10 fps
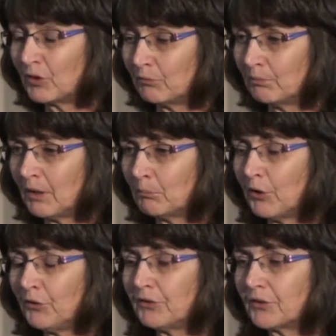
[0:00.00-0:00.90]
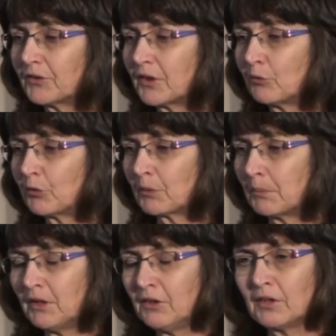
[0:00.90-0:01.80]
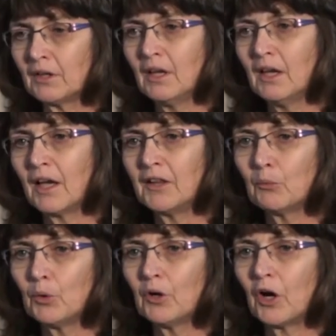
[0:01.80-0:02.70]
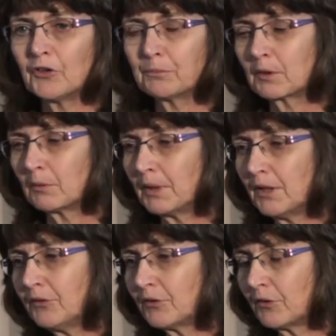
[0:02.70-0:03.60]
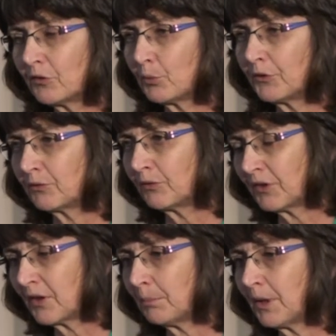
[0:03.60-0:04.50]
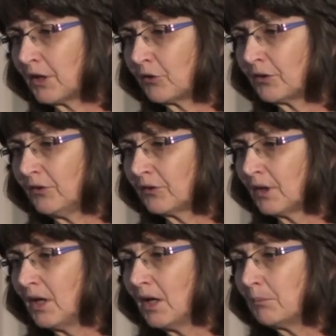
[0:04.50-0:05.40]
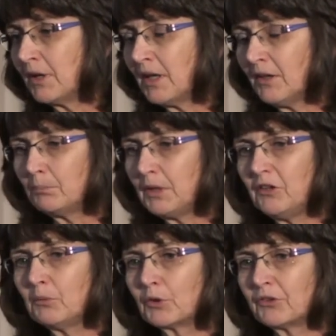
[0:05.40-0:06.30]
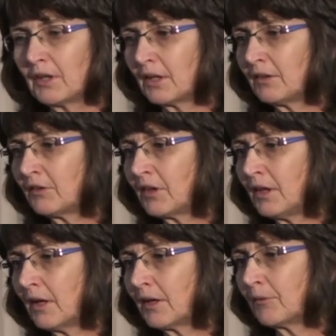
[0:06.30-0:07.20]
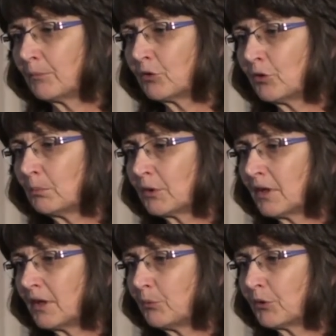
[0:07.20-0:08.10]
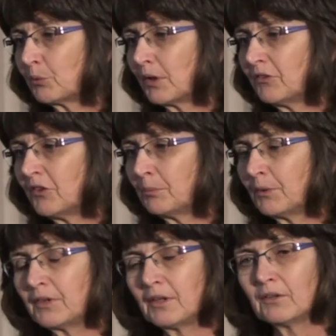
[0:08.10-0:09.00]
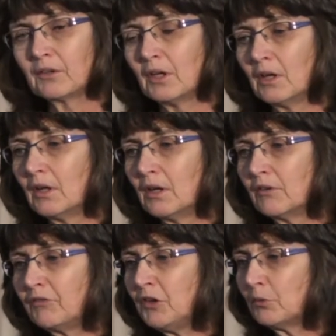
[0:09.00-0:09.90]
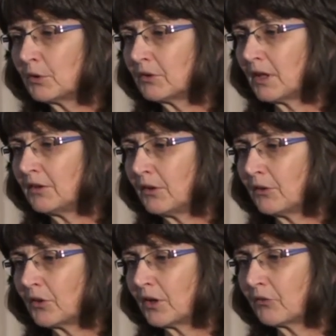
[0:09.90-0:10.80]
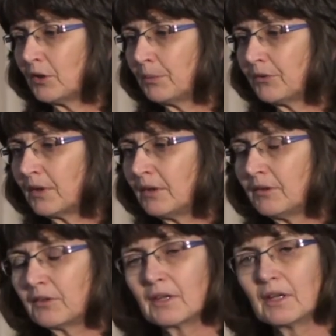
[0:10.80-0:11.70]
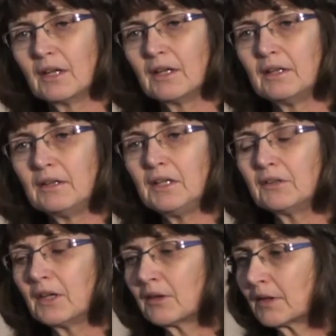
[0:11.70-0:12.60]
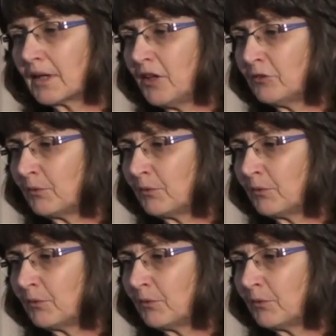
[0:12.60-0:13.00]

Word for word: most of the studies were from India, and they were hospital-based, so this was sicker patients. But here the median mortality, um, maternal mortality was 26%, fetal mortality 33%, neonatal case